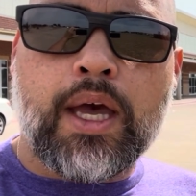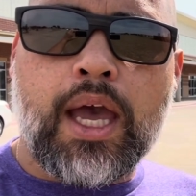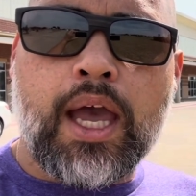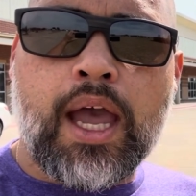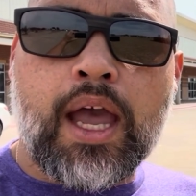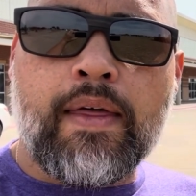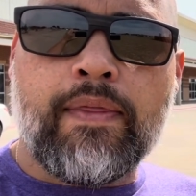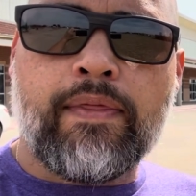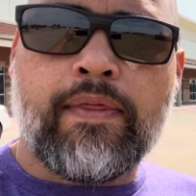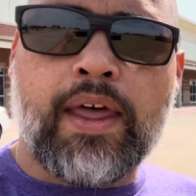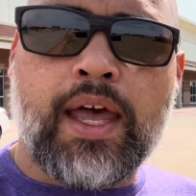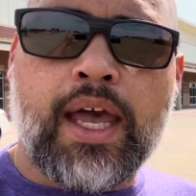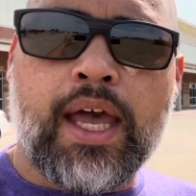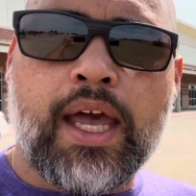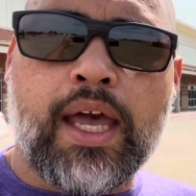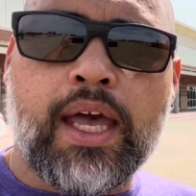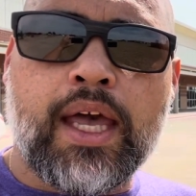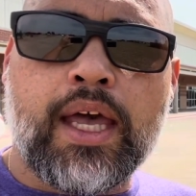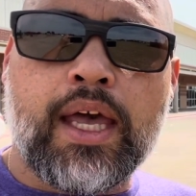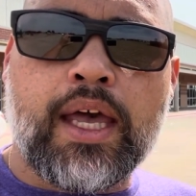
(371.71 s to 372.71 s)
and
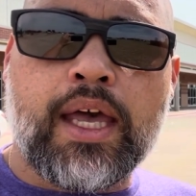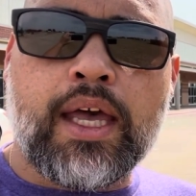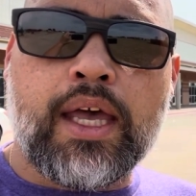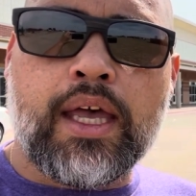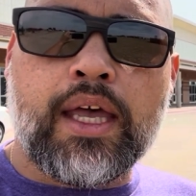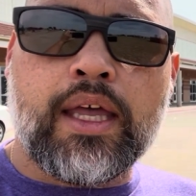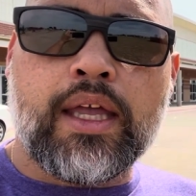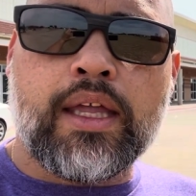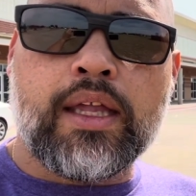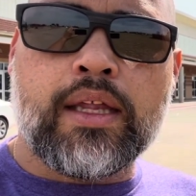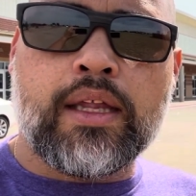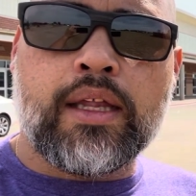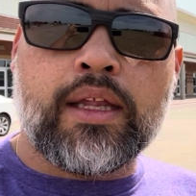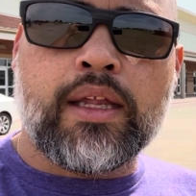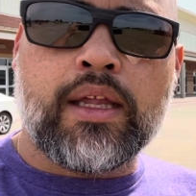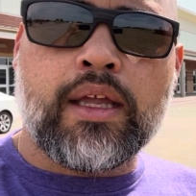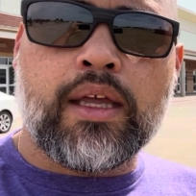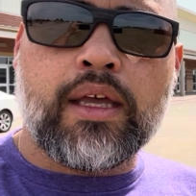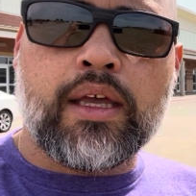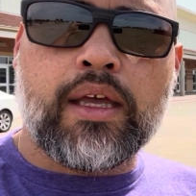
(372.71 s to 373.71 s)

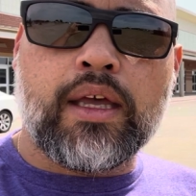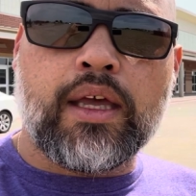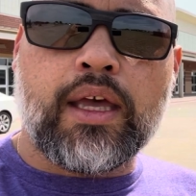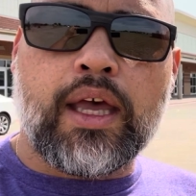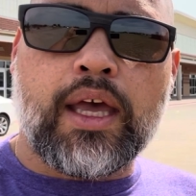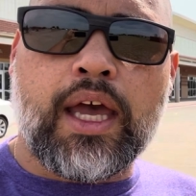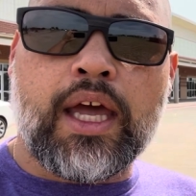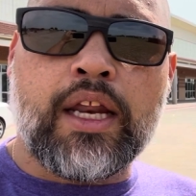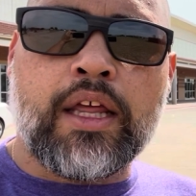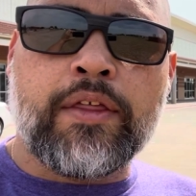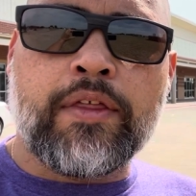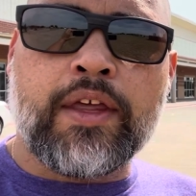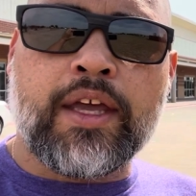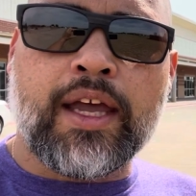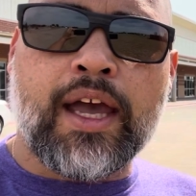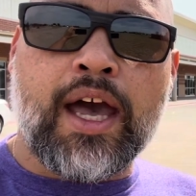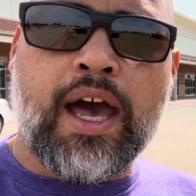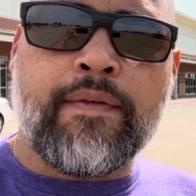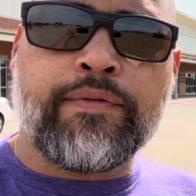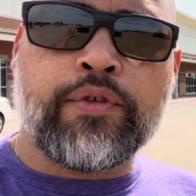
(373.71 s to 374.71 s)
then
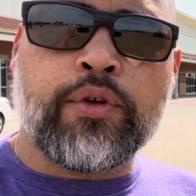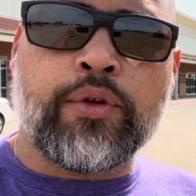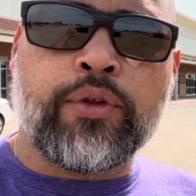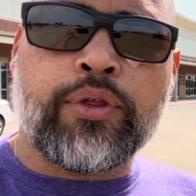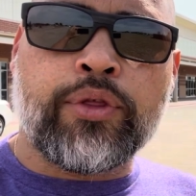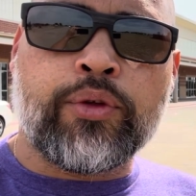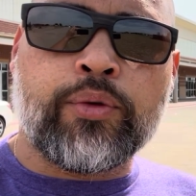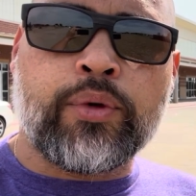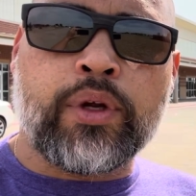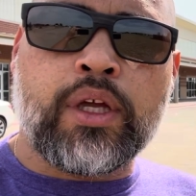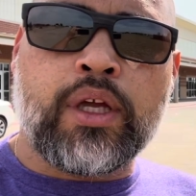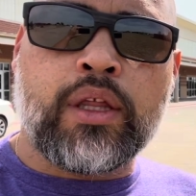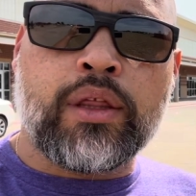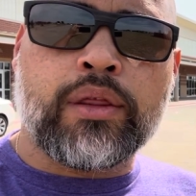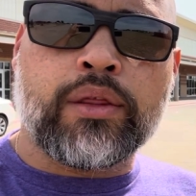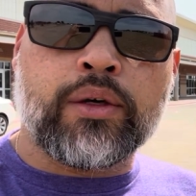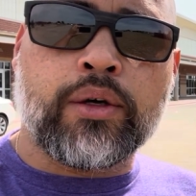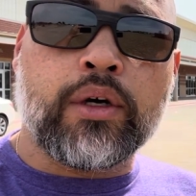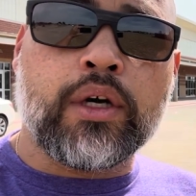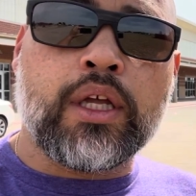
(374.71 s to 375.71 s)
anything after
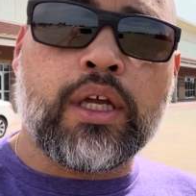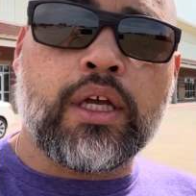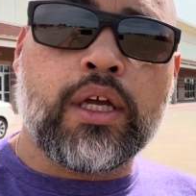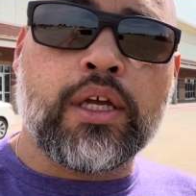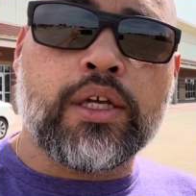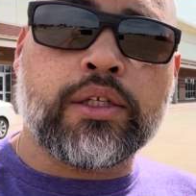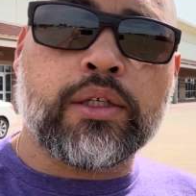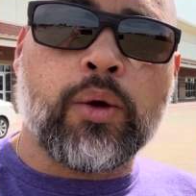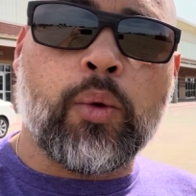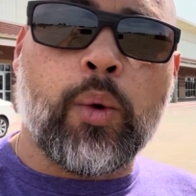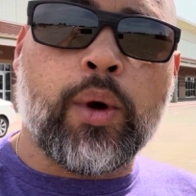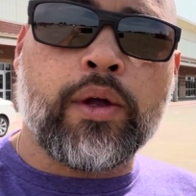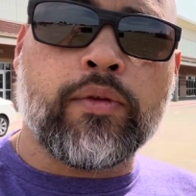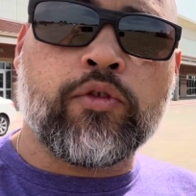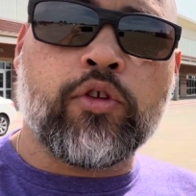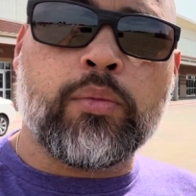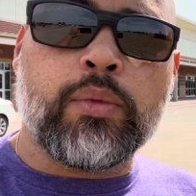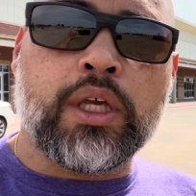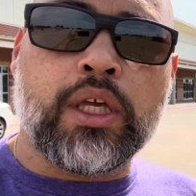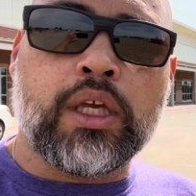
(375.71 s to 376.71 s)
3:30 is going
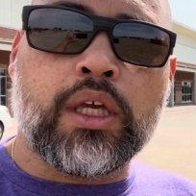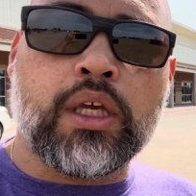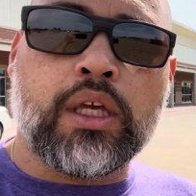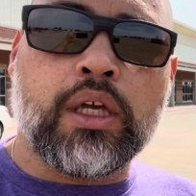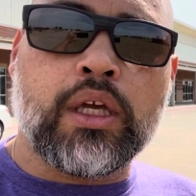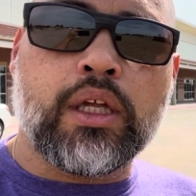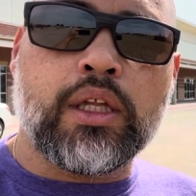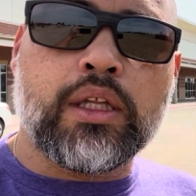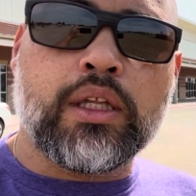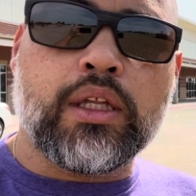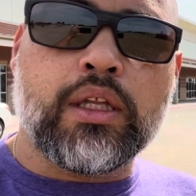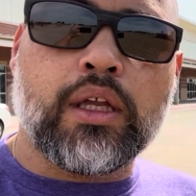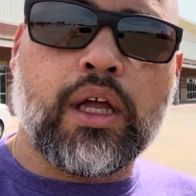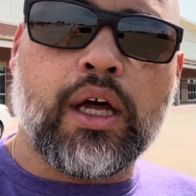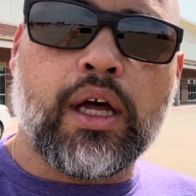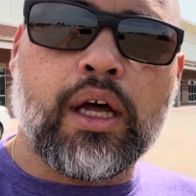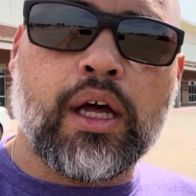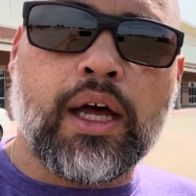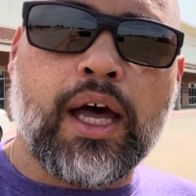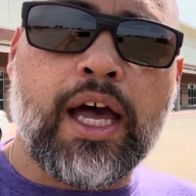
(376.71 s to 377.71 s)

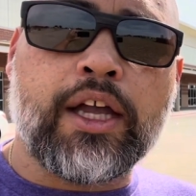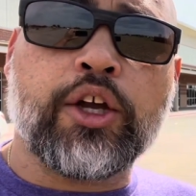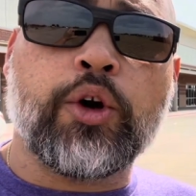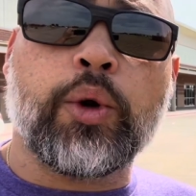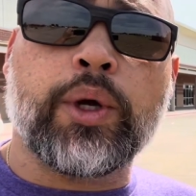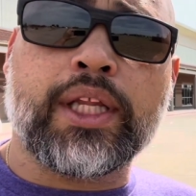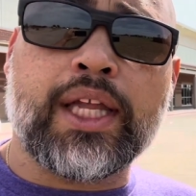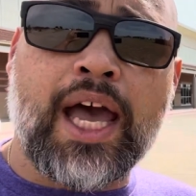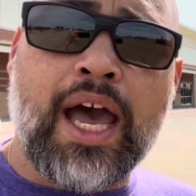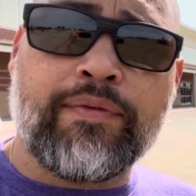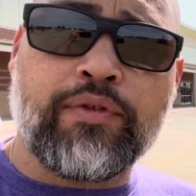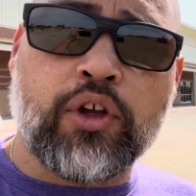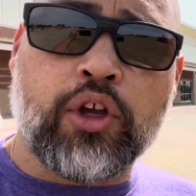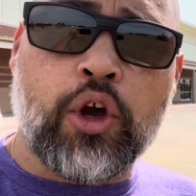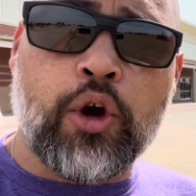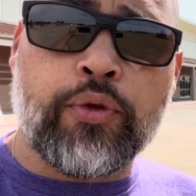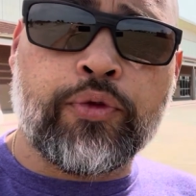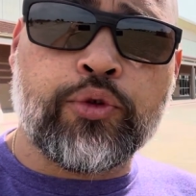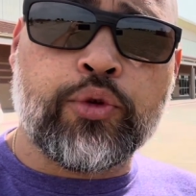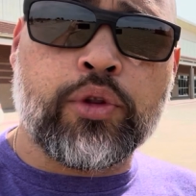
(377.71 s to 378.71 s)
to have to
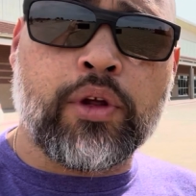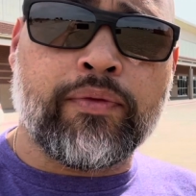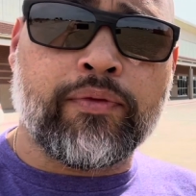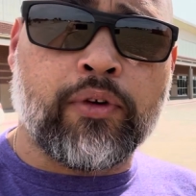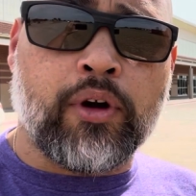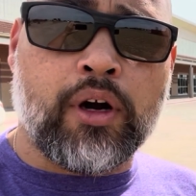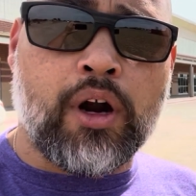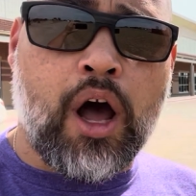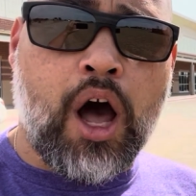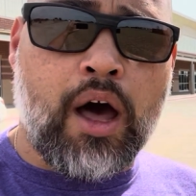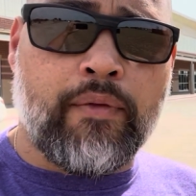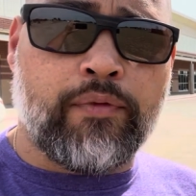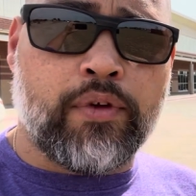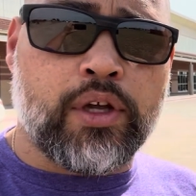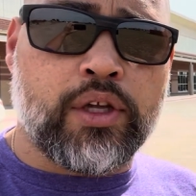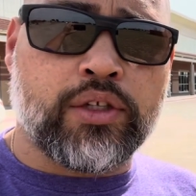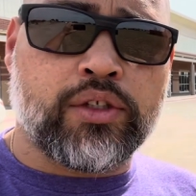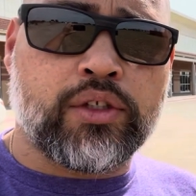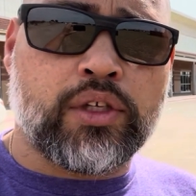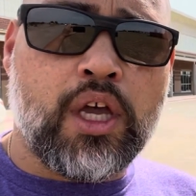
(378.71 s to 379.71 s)
go through the front
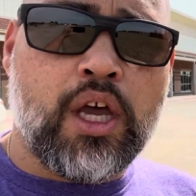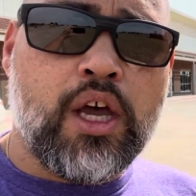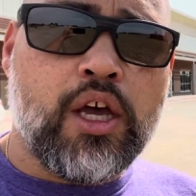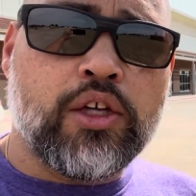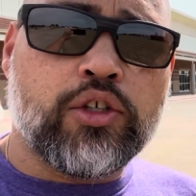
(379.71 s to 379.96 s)
office.